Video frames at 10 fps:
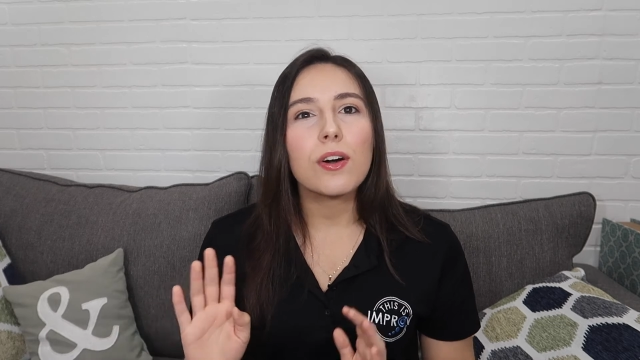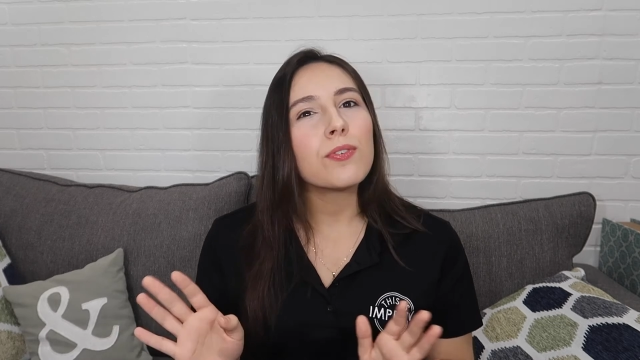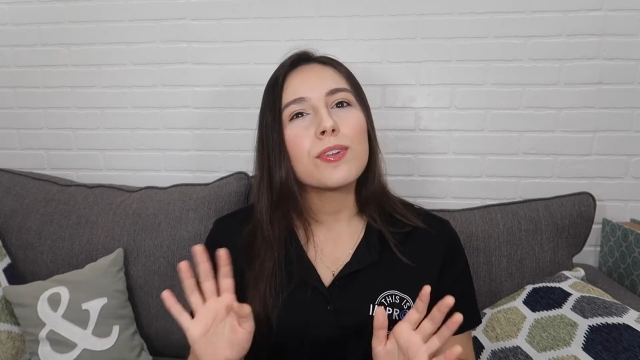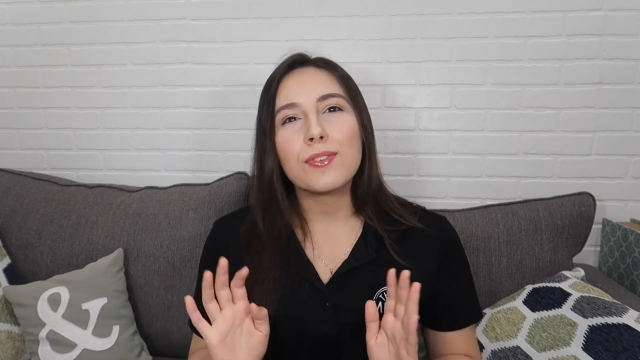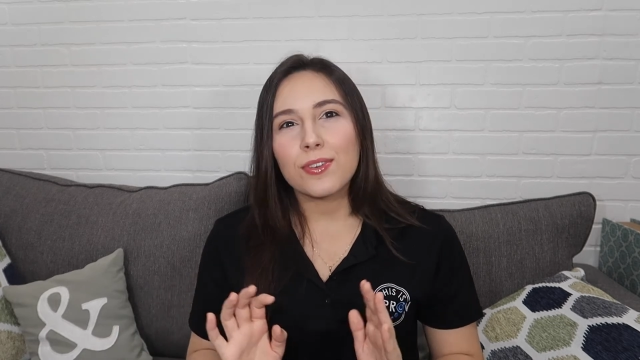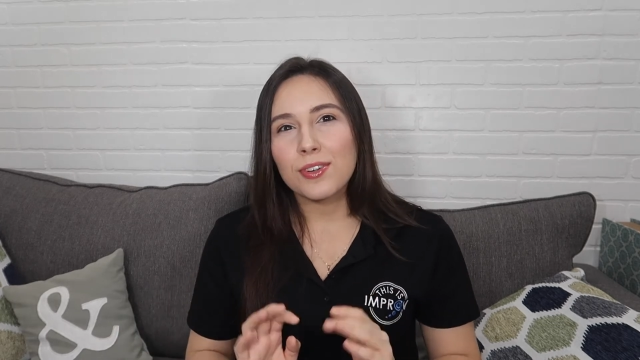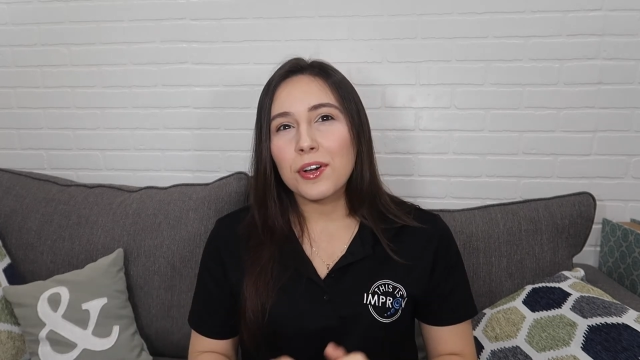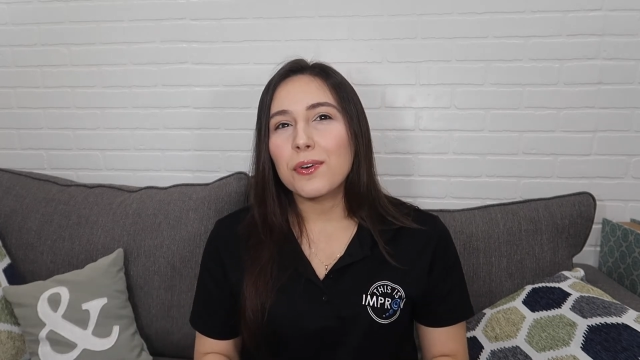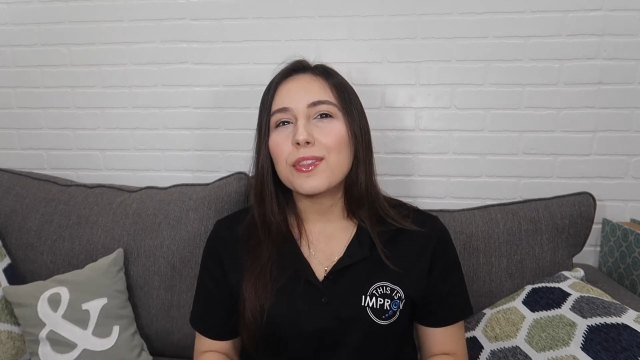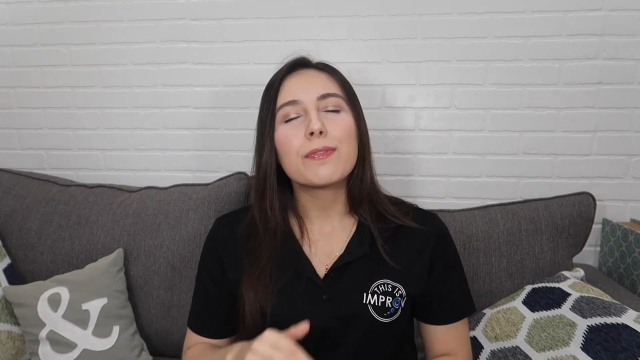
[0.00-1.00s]
oh
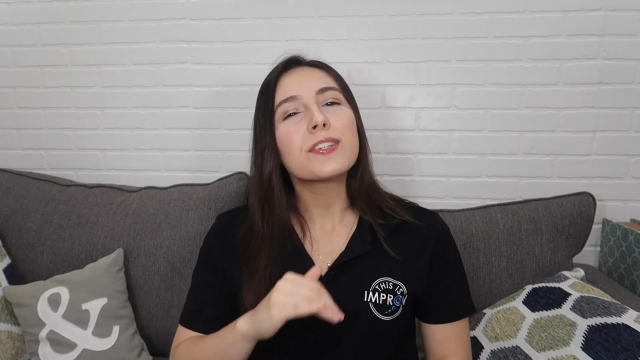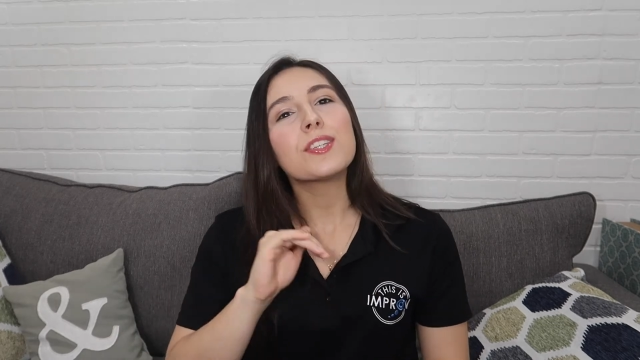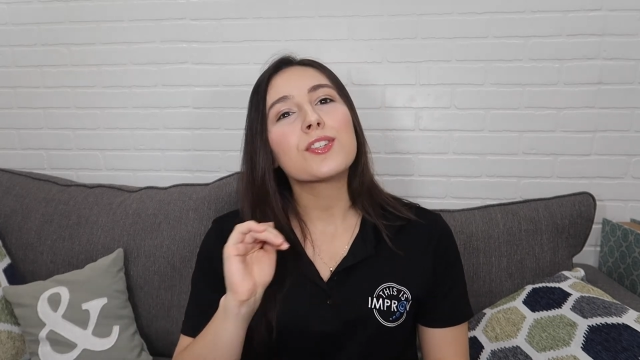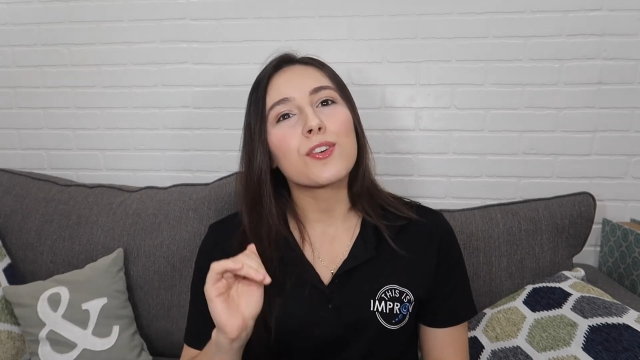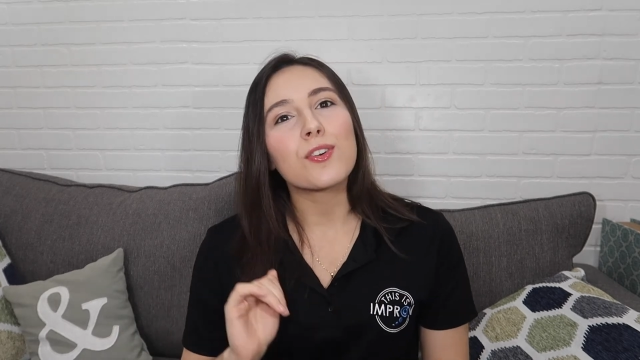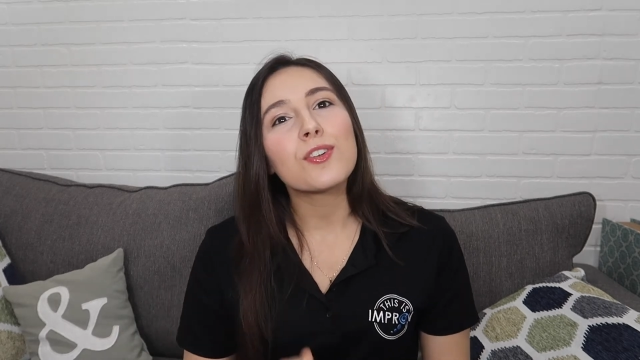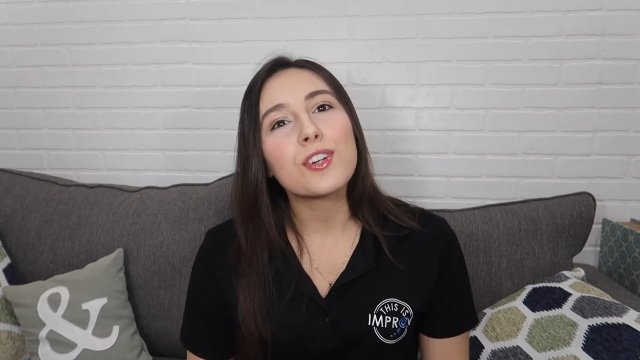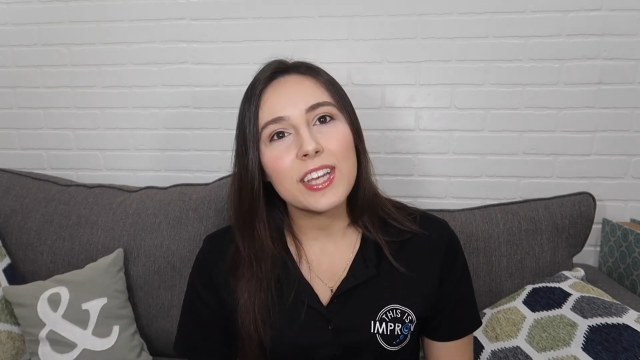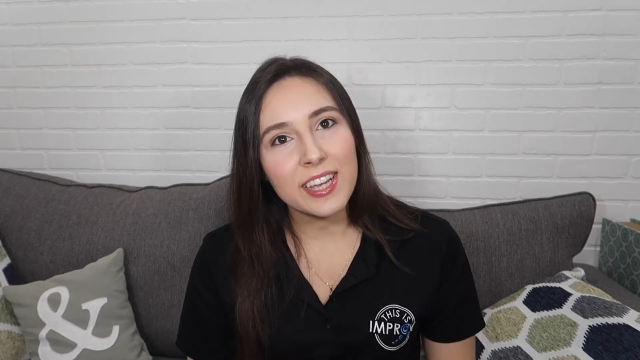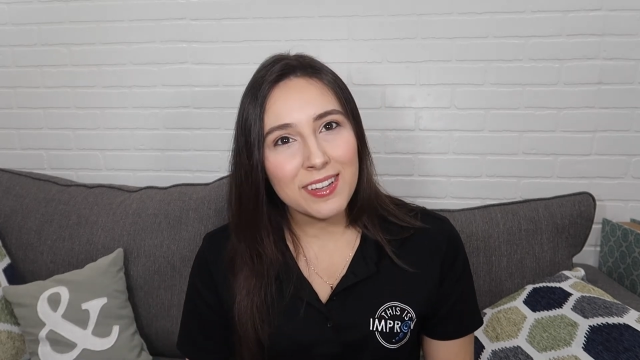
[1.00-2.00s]
no, there was this girl
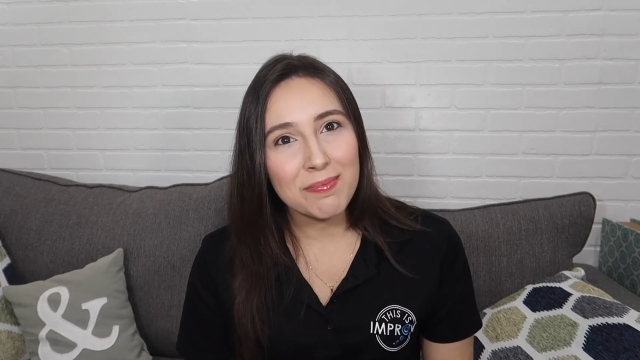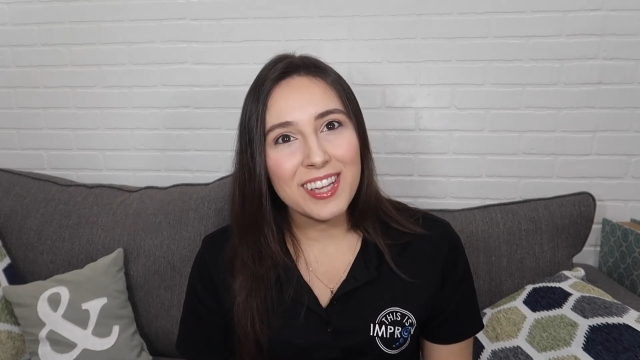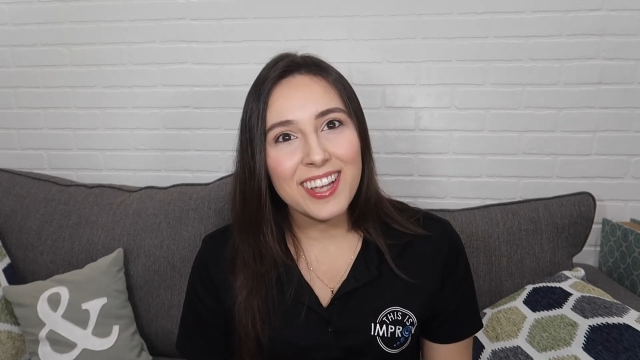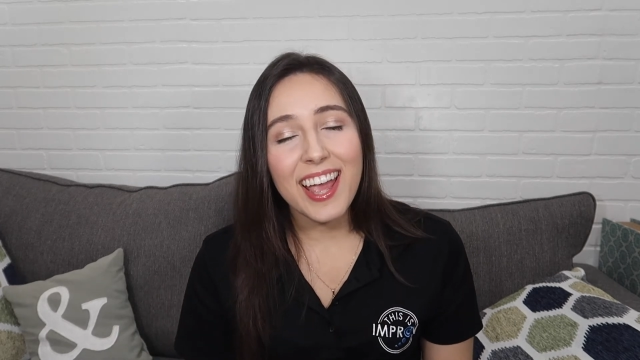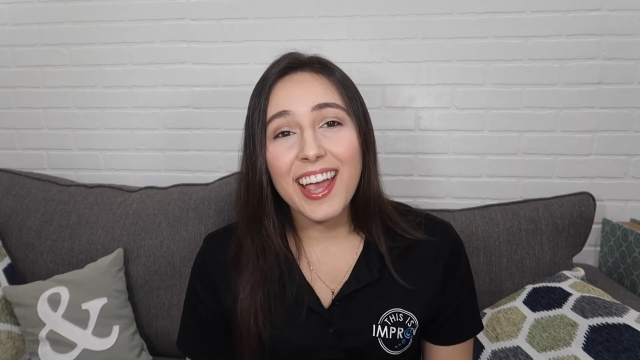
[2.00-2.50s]
looking at me